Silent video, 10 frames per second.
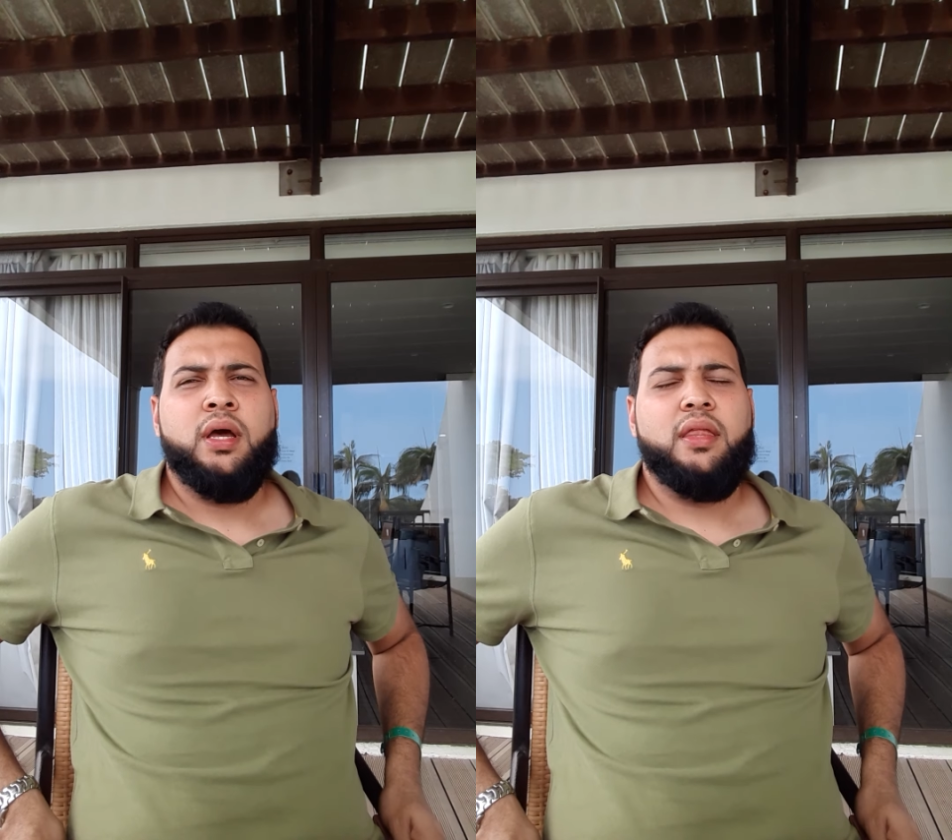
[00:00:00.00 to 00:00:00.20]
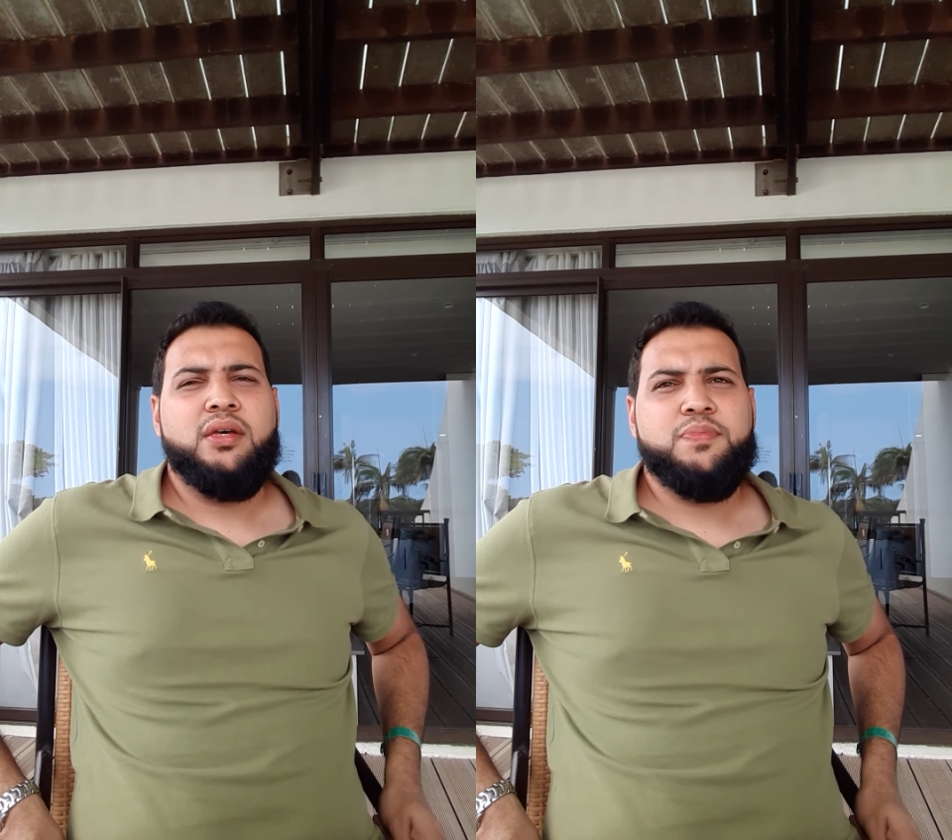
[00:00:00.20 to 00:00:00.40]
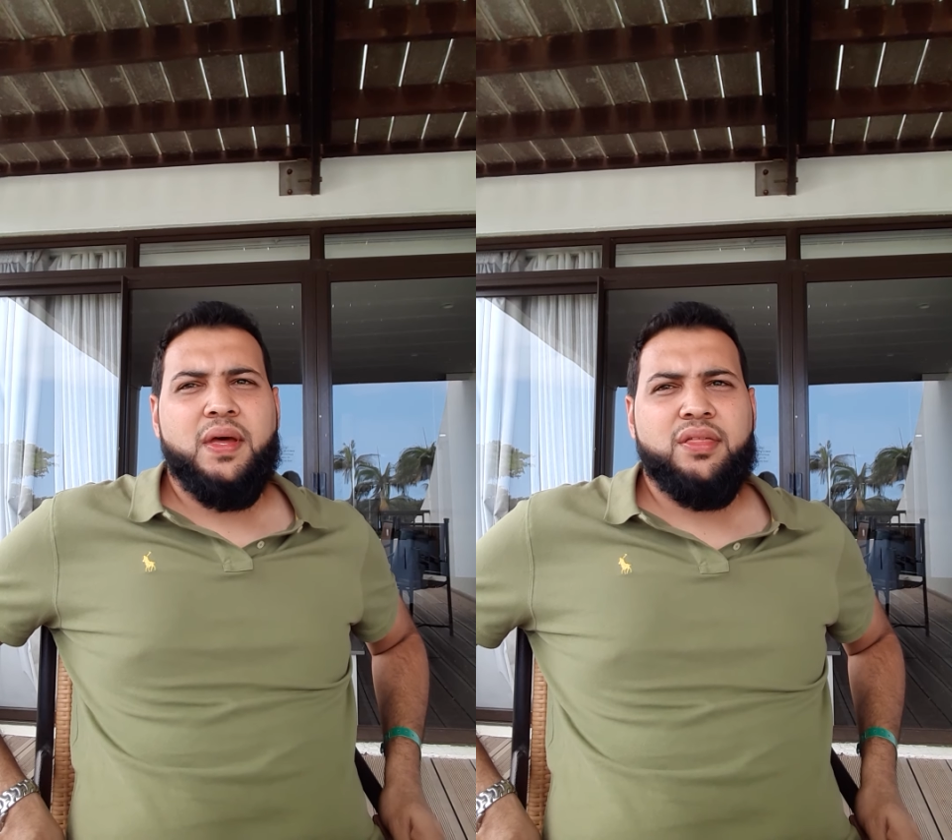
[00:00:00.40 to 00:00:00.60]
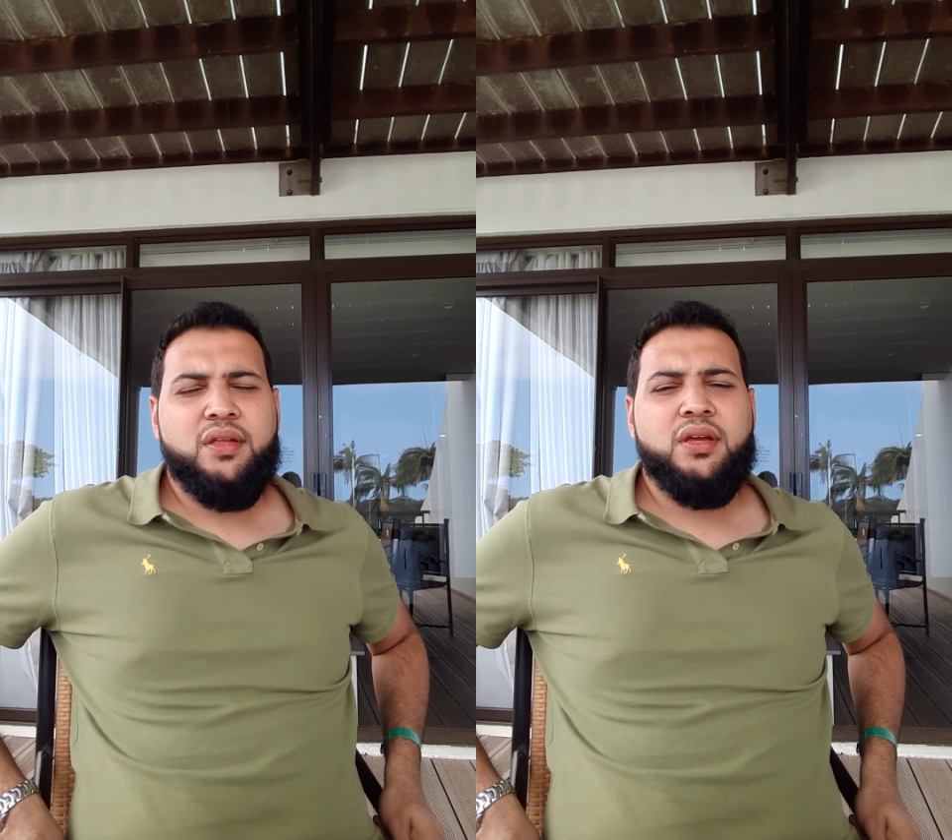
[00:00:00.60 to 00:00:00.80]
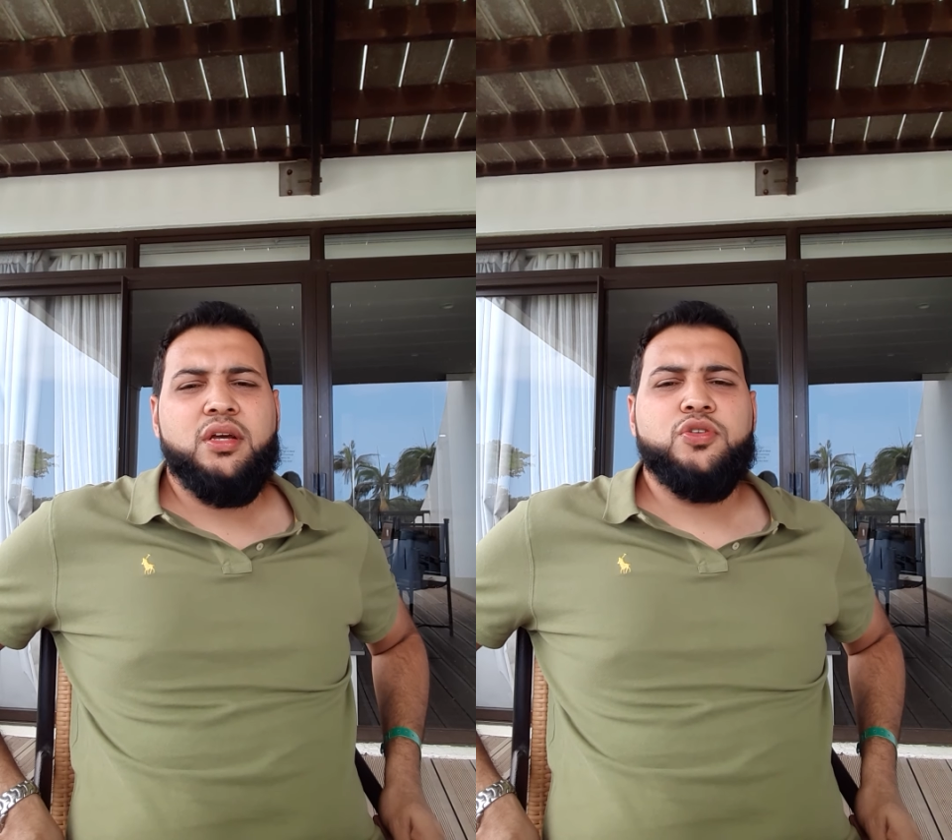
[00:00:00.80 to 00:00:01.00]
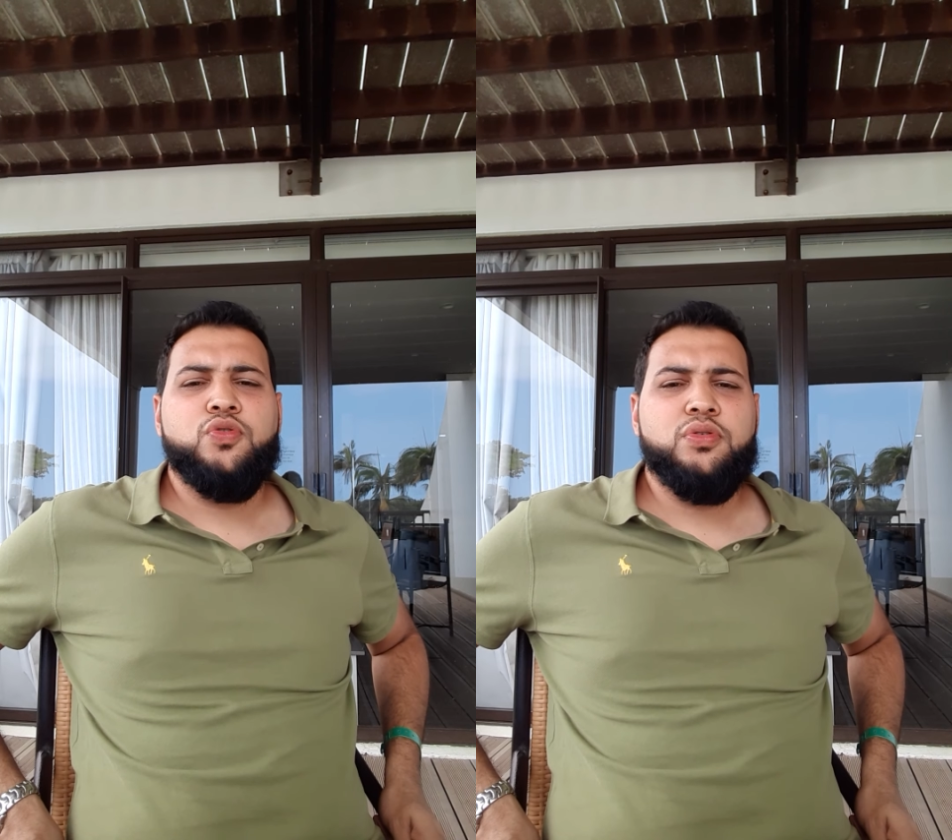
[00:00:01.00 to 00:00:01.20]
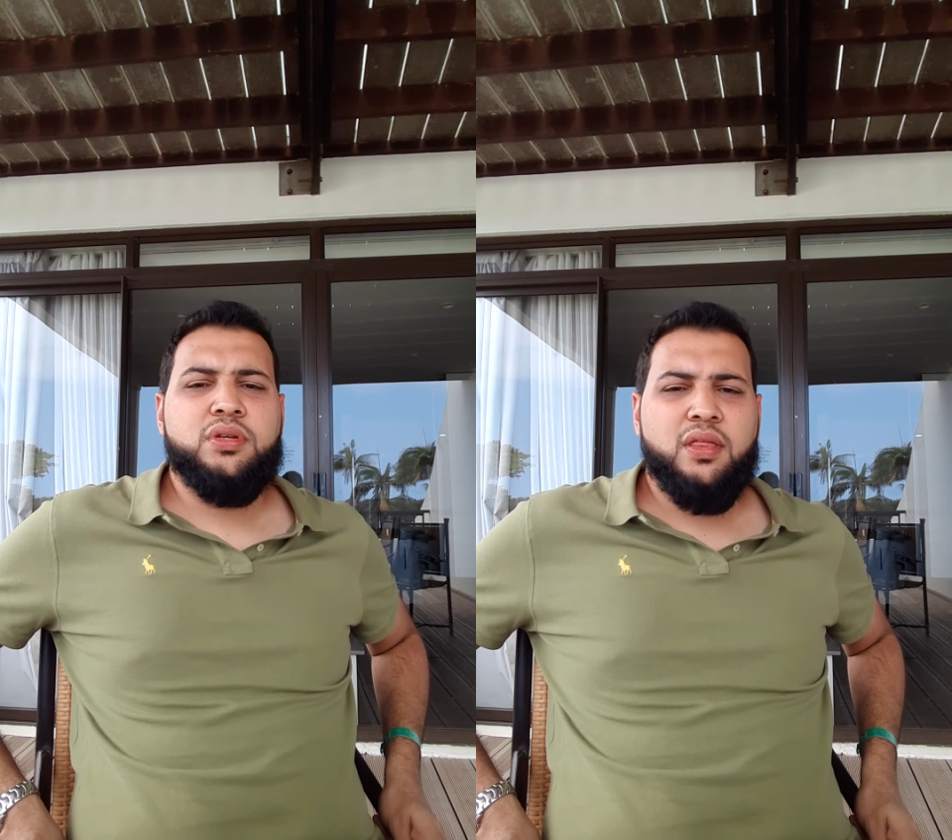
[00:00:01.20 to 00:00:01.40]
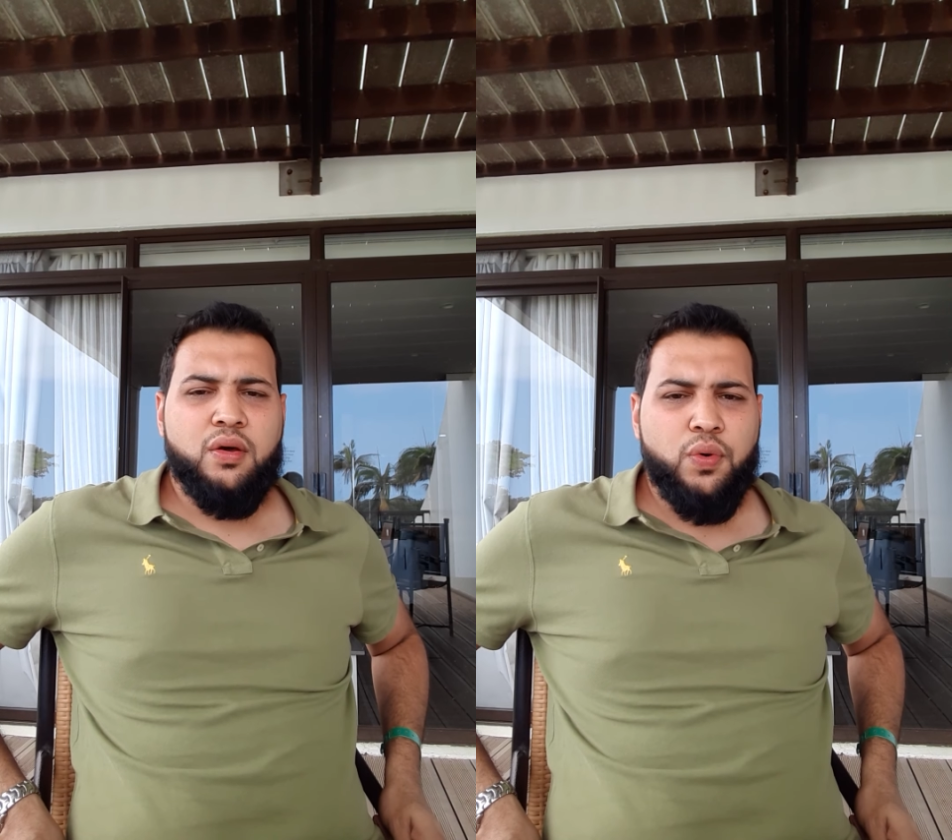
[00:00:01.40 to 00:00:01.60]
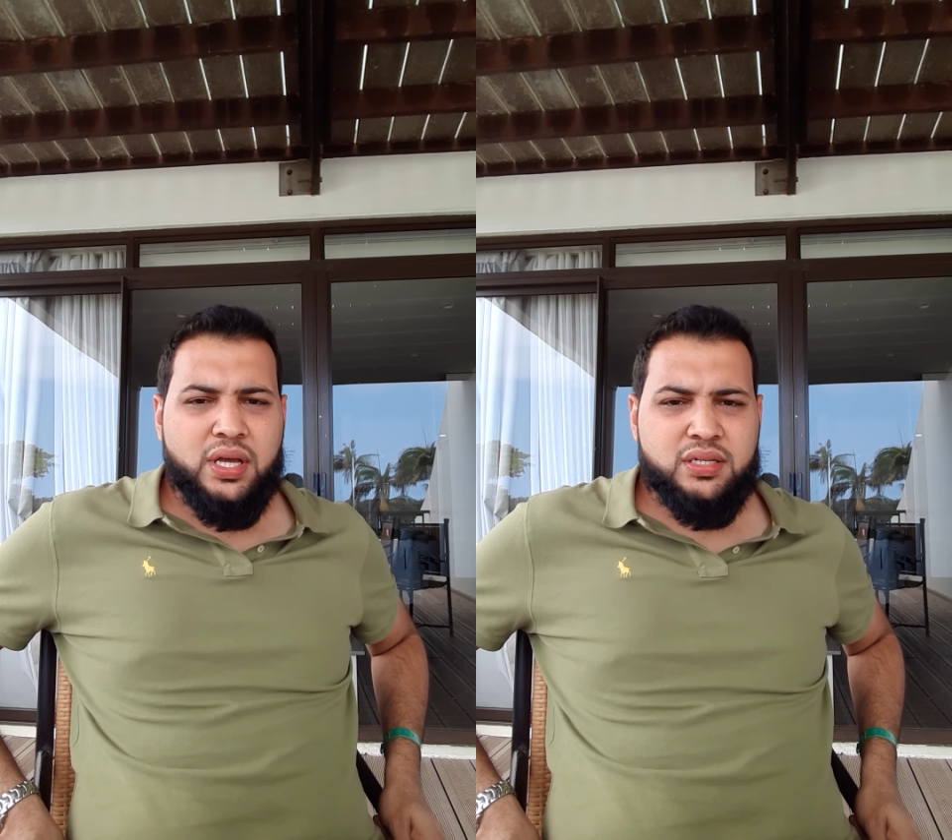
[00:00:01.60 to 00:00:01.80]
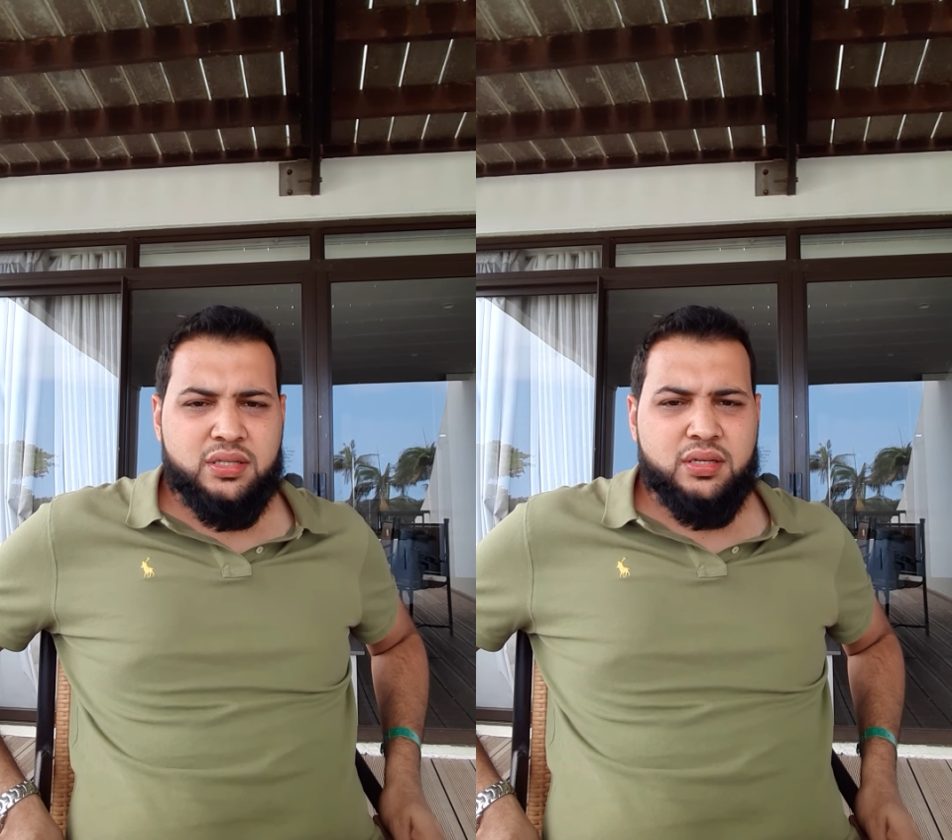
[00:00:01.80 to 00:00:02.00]
And this method here is used in the
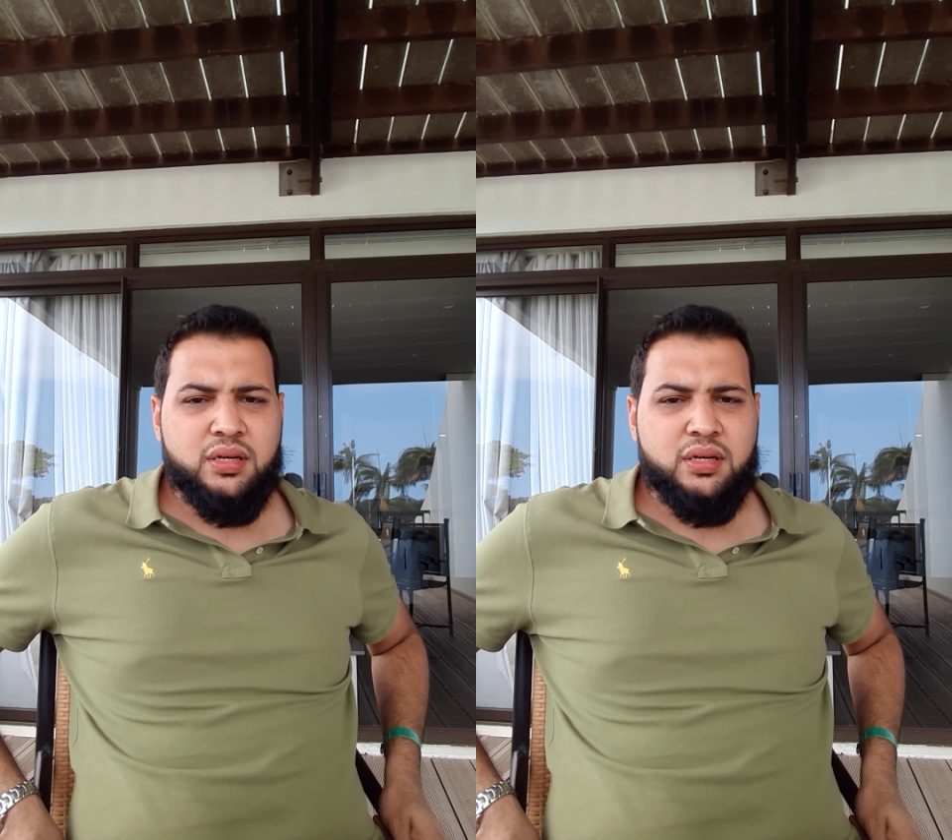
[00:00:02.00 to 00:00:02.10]
West,